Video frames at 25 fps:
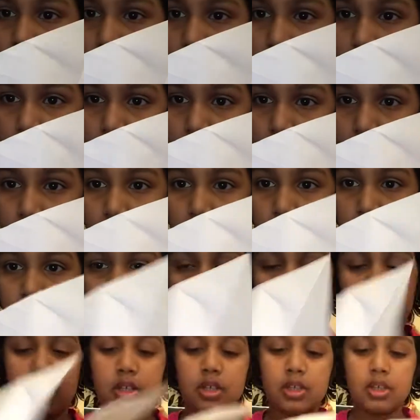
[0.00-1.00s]
see the dot
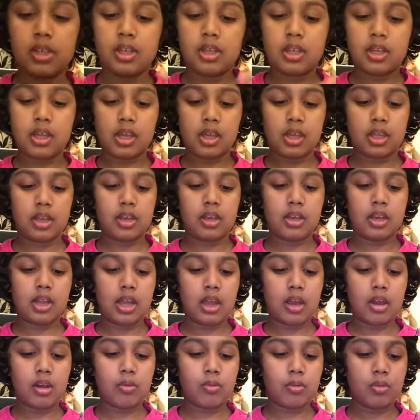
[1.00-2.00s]
and
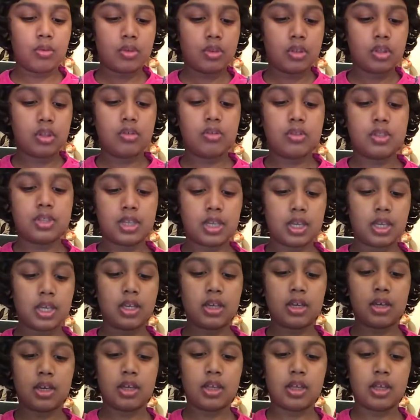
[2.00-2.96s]
now you take